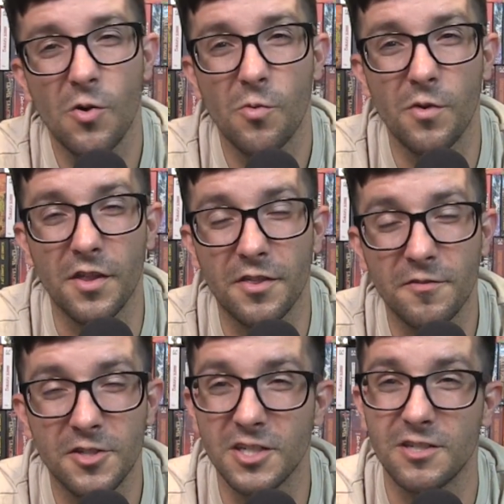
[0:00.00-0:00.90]
with
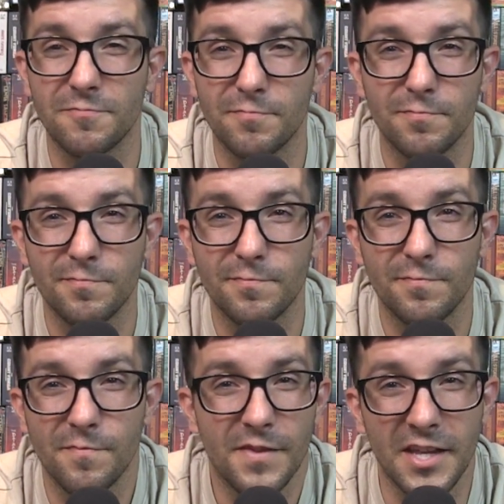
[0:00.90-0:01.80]
just
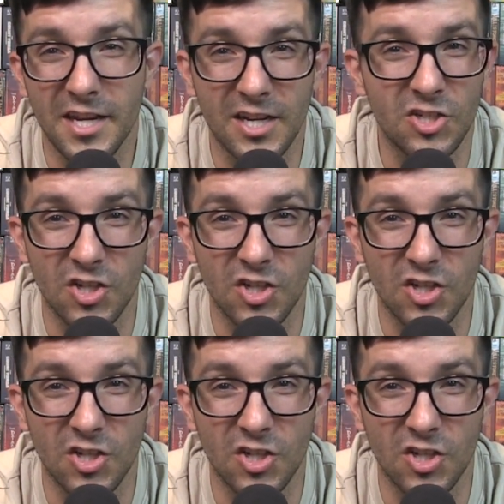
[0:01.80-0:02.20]
it in